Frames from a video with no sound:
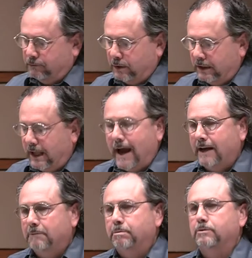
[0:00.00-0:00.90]

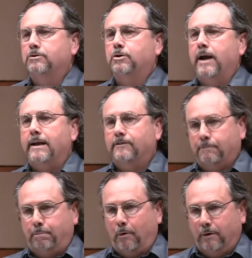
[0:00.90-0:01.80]
reliable
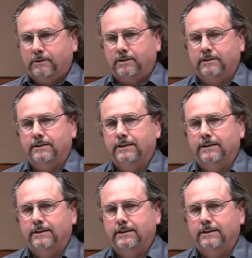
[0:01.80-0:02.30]
transport,